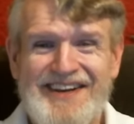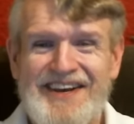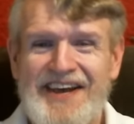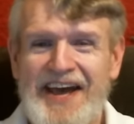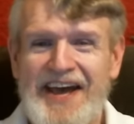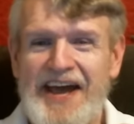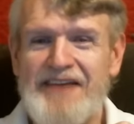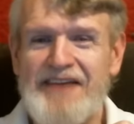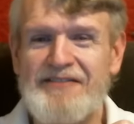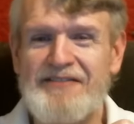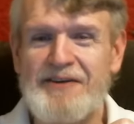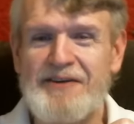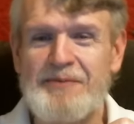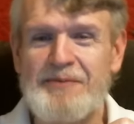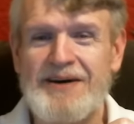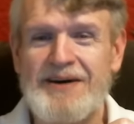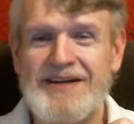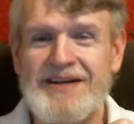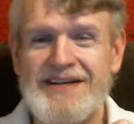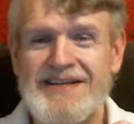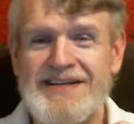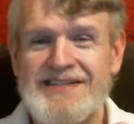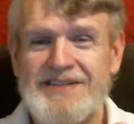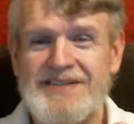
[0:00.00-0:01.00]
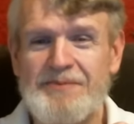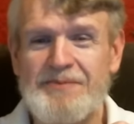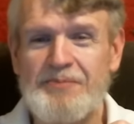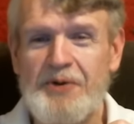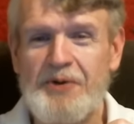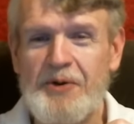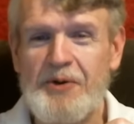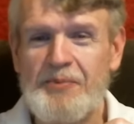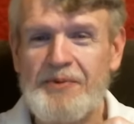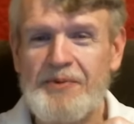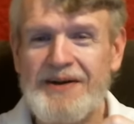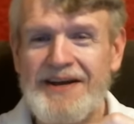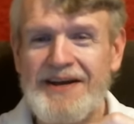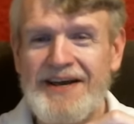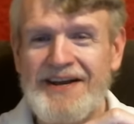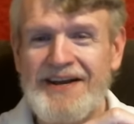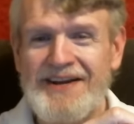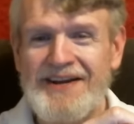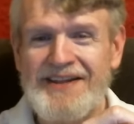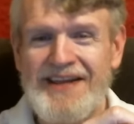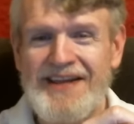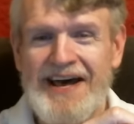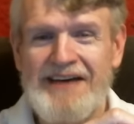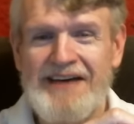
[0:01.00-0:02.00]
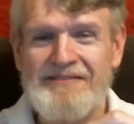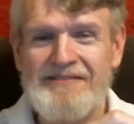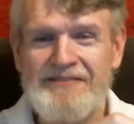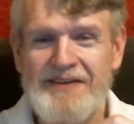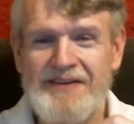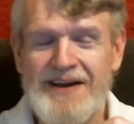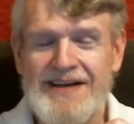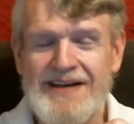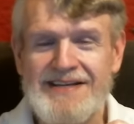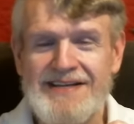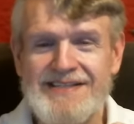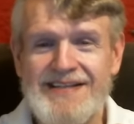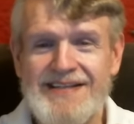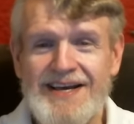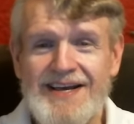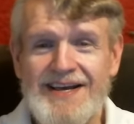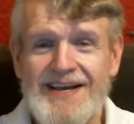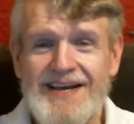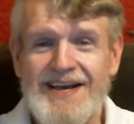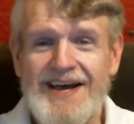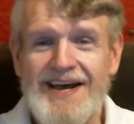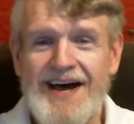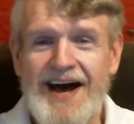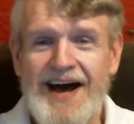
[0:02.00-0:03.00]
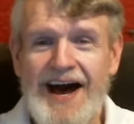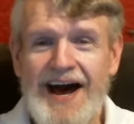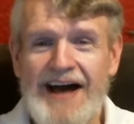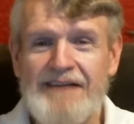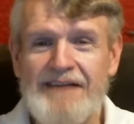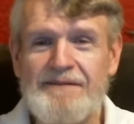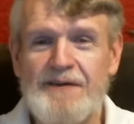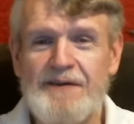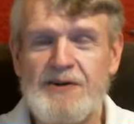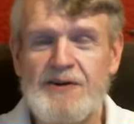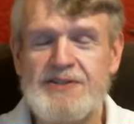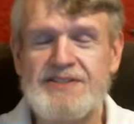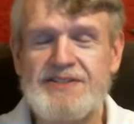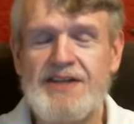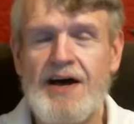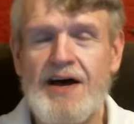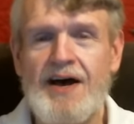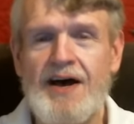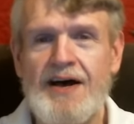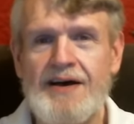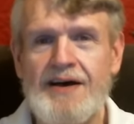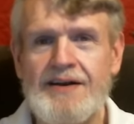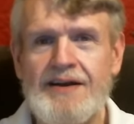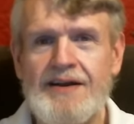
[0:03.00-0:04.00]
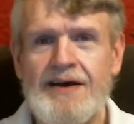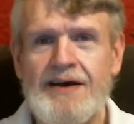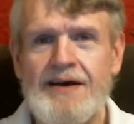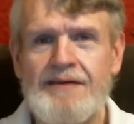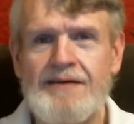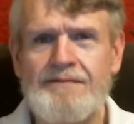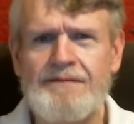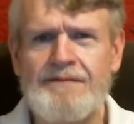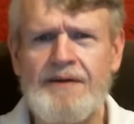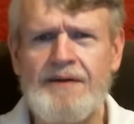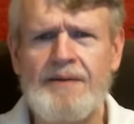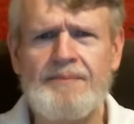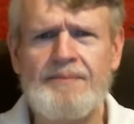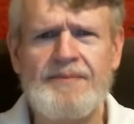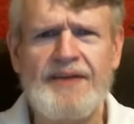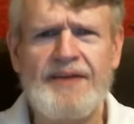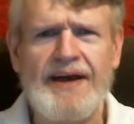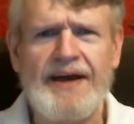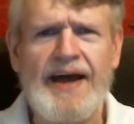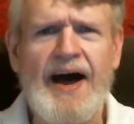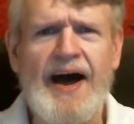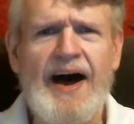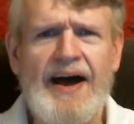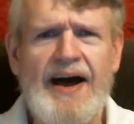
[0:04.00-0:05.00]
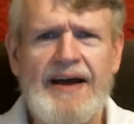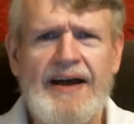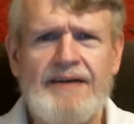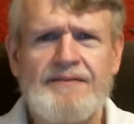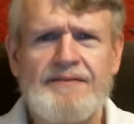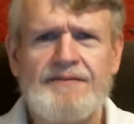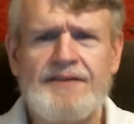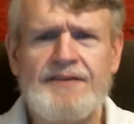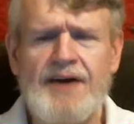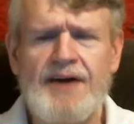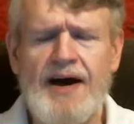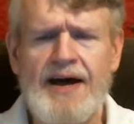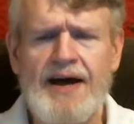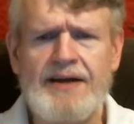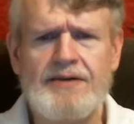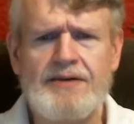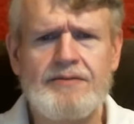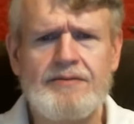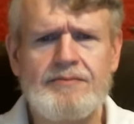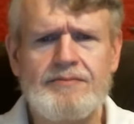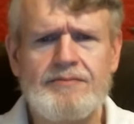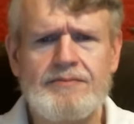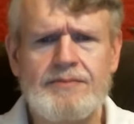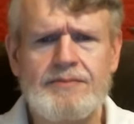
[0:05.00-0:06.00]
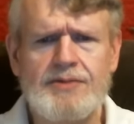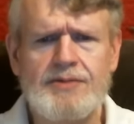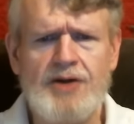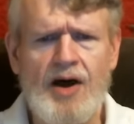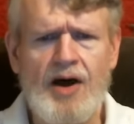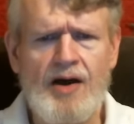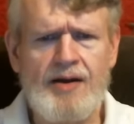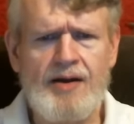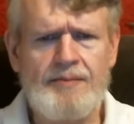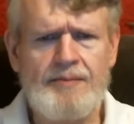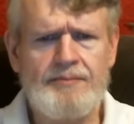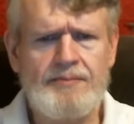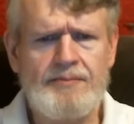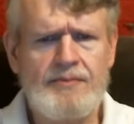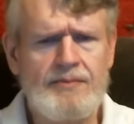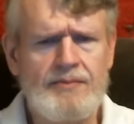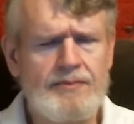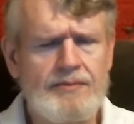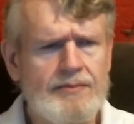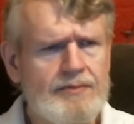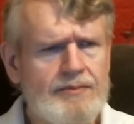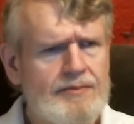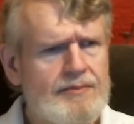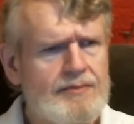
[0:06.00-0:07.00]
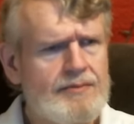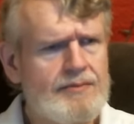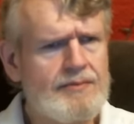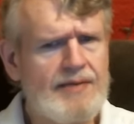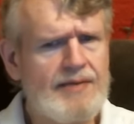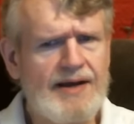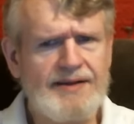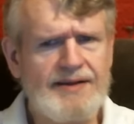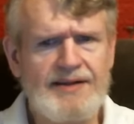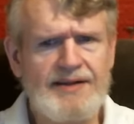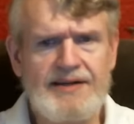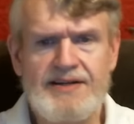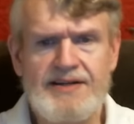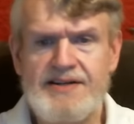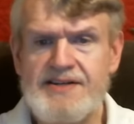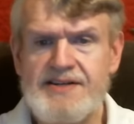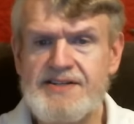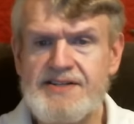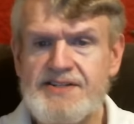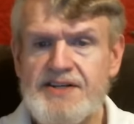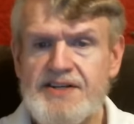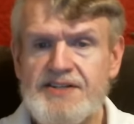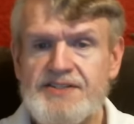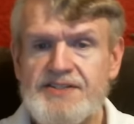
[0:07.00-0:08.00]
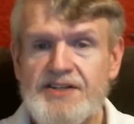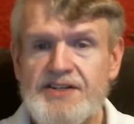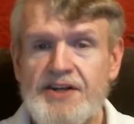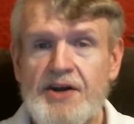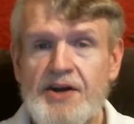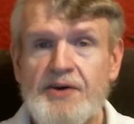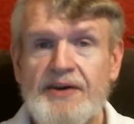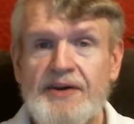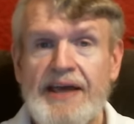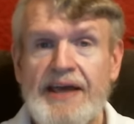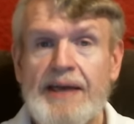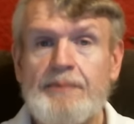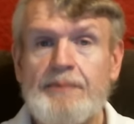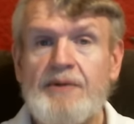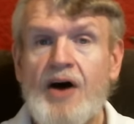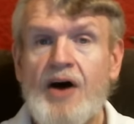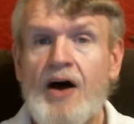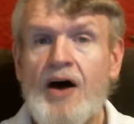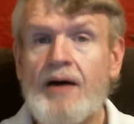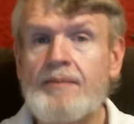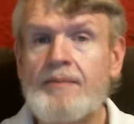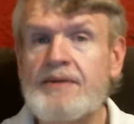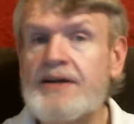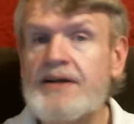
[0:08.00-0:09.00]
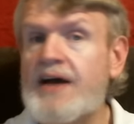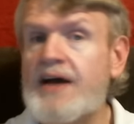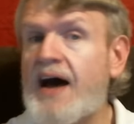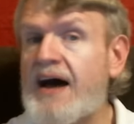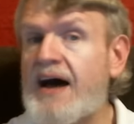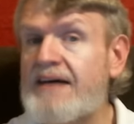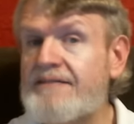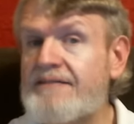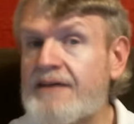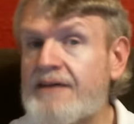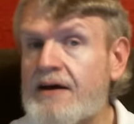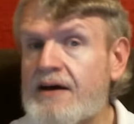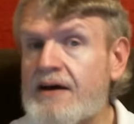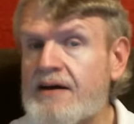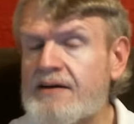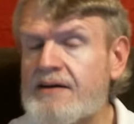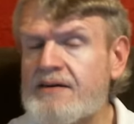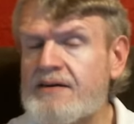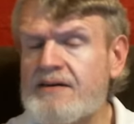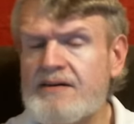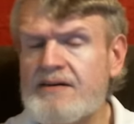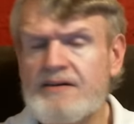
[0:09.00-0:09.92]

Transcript: Everybody has appropriated that phrase. I first saw it uh, from thekive.com. I think it is. It's, you know, keep calm and kive on.